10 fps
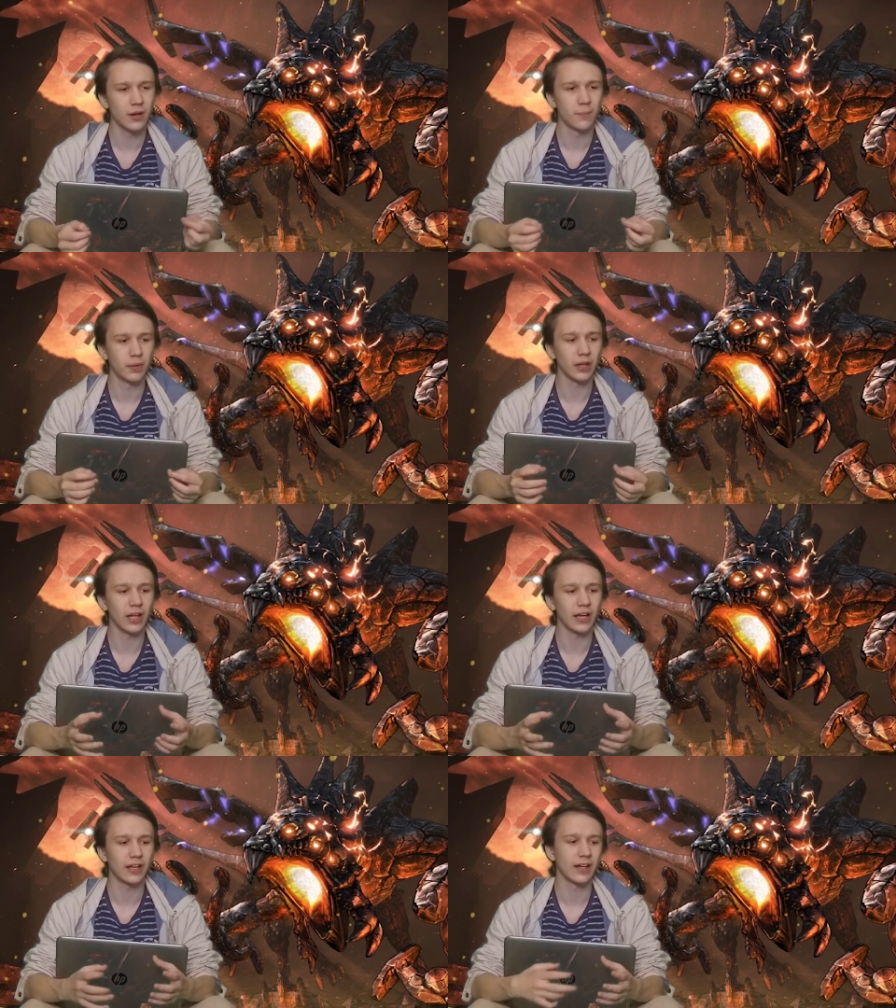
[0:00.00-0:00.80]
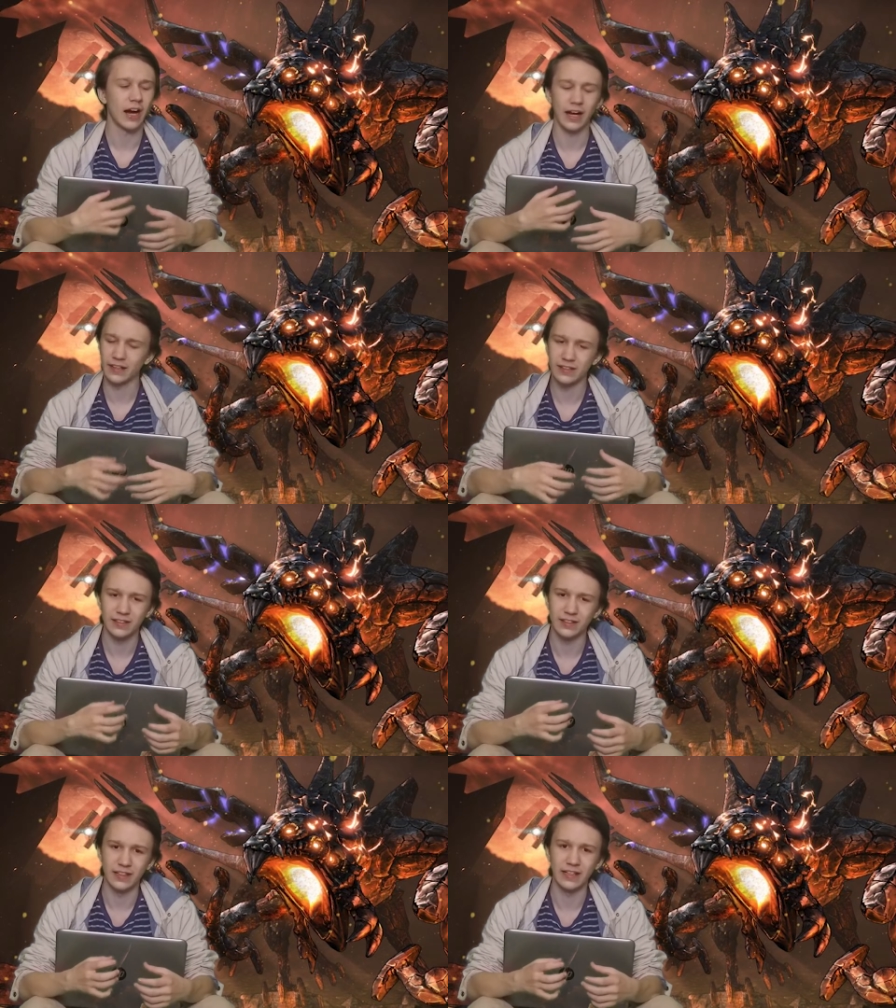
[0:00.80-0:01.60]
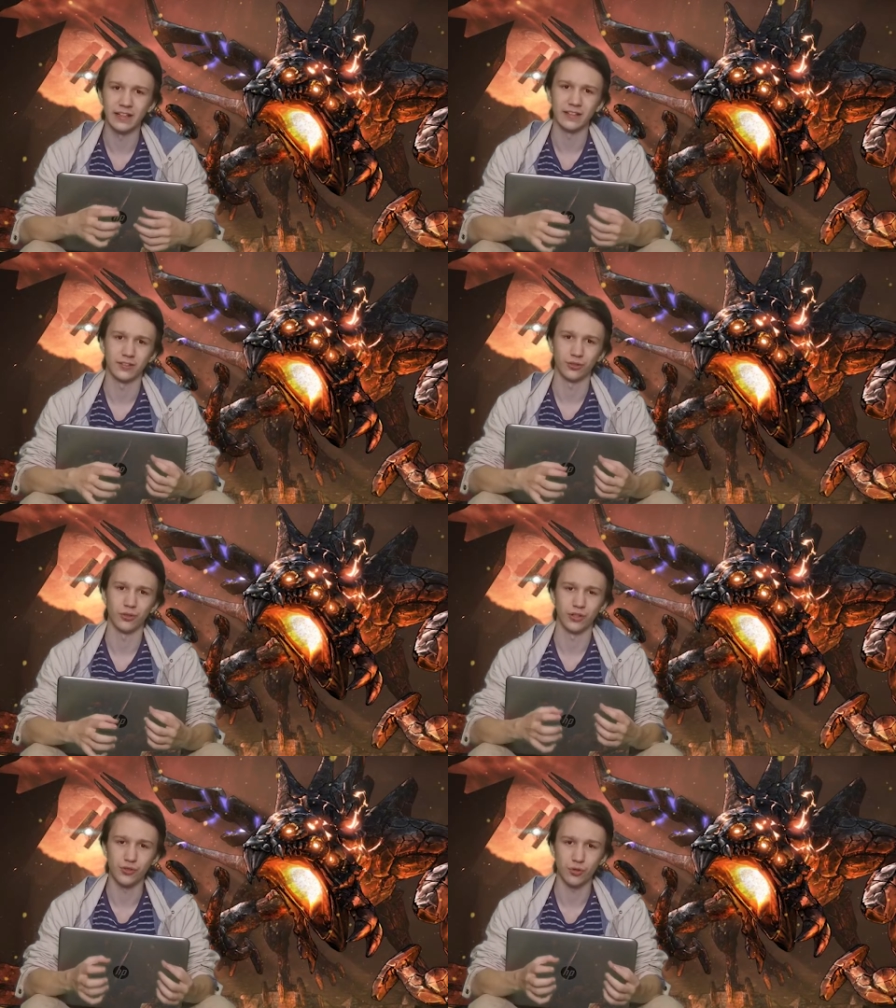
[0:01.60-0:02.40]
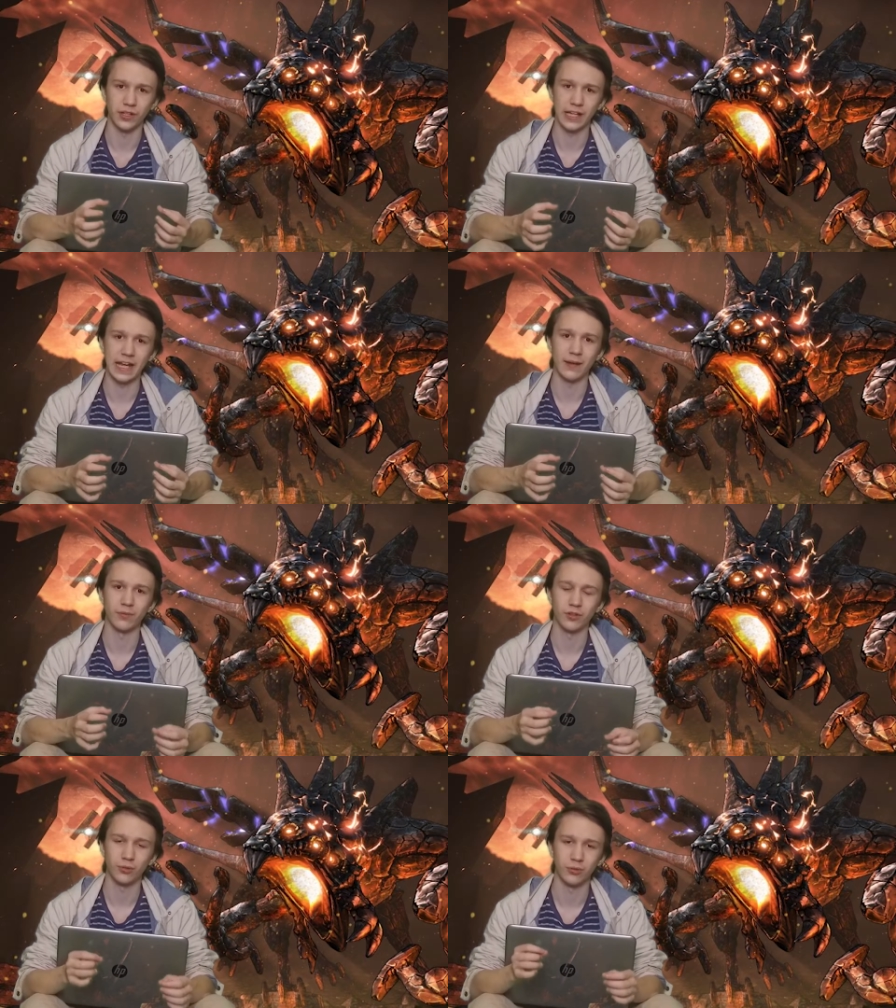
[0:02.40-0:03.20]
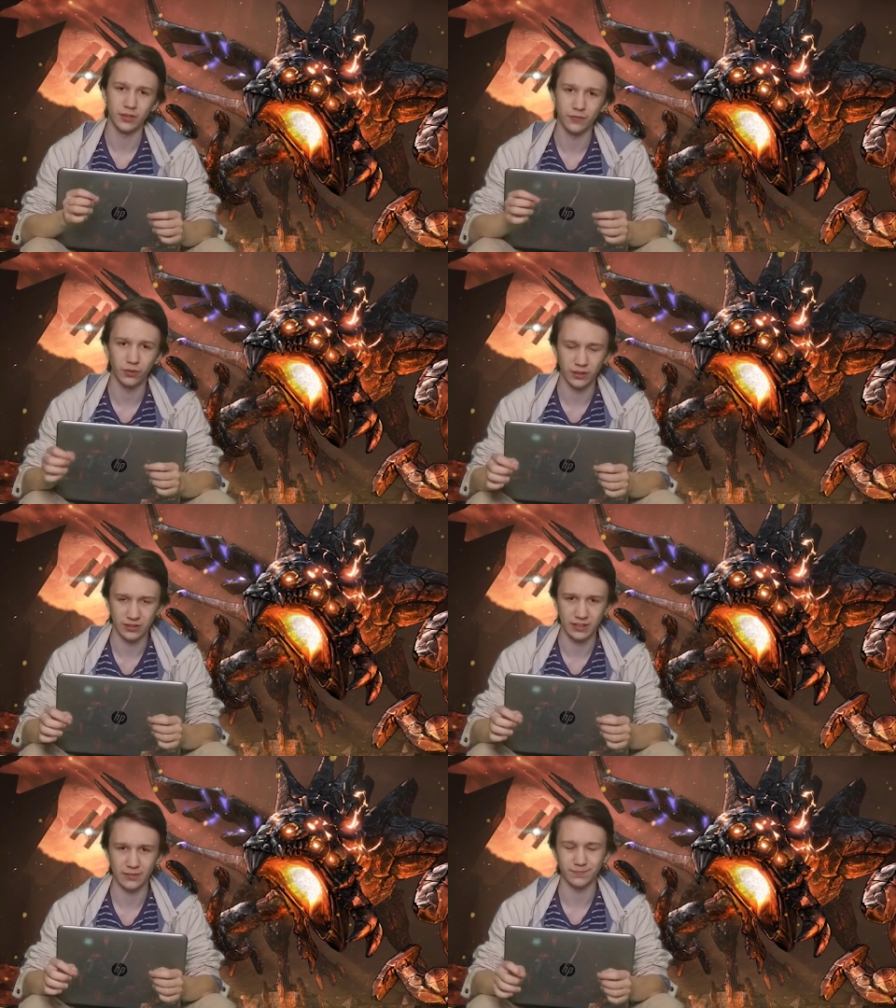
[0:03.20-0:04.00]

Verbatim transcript: but like I just didn't need it to enjoy the game to its full extent.